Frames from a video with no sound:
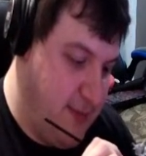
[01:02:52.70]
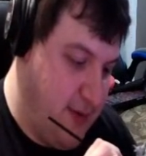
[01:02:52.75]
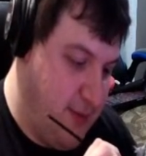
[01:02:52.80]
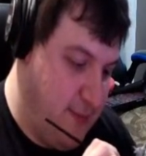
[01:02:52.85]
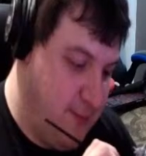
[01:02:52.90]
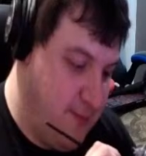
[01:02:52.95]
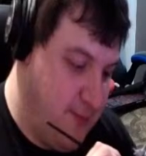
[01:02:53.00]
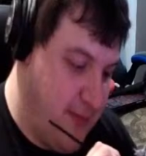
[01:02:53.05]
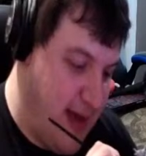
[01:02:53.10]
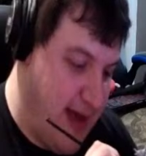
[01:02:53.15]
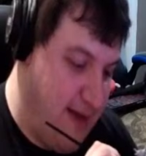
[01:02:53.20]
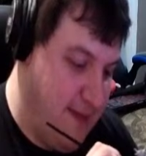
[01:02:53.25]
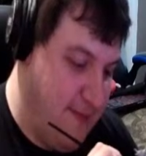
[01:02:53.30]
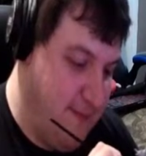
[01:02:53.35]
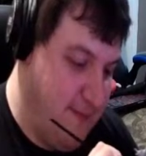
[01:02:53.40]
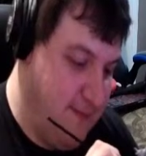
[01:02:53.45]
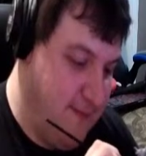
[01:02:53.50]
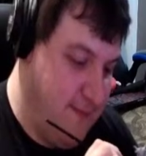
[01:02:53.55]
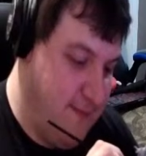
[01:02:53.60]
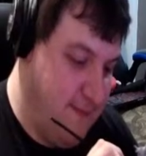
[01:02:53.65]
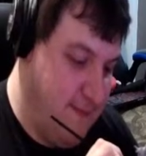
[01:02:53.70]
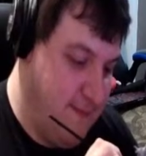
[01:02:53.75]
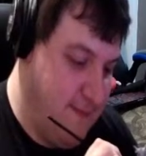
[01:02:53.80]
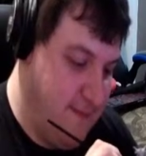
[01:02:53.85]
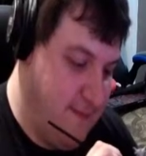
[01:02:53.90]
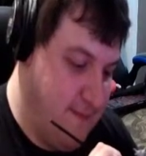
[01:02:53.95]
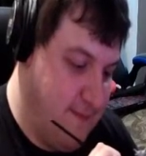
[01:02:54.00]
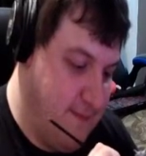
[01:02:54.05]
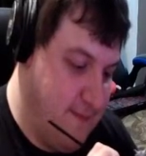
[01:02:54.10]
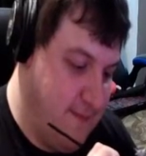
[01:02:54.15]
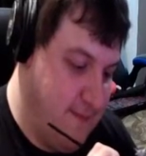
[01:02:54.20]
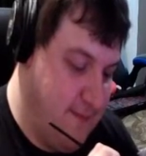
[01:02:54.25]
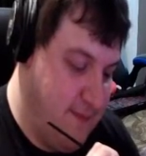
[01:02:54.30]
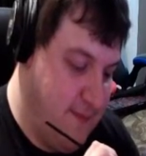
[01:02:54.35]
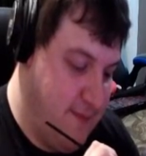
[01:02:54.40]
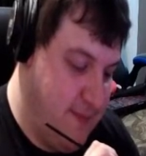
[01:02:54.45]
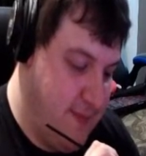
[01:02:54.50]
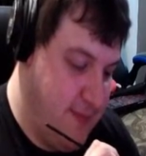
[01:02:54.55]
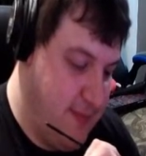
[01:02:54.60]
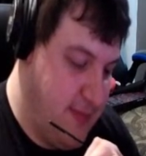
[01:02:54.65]
but I've
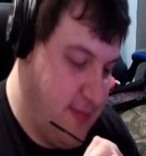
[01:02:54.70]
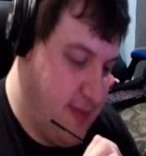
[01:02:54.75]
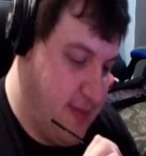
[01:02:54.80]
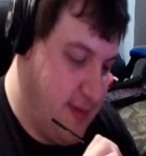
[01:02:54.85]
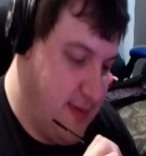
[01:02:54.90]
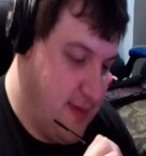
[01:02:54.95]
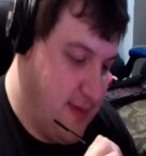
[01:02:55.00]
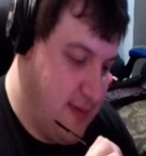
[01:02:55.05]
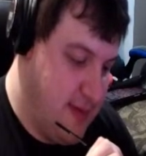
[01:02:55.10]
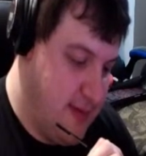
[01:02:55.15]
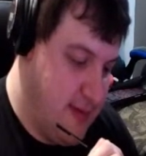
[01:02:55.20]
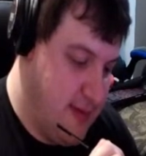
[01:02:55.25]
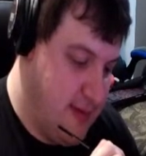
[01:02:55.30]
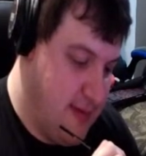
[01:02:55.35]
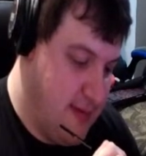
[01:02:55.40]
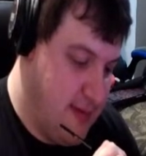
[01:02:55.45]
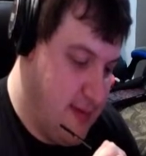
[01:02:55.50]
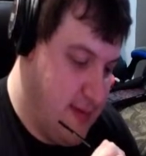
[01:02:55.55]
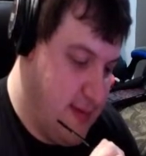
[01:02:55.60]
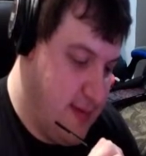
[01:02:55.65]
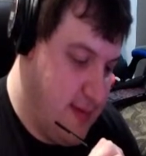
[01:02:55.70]
had friends who have.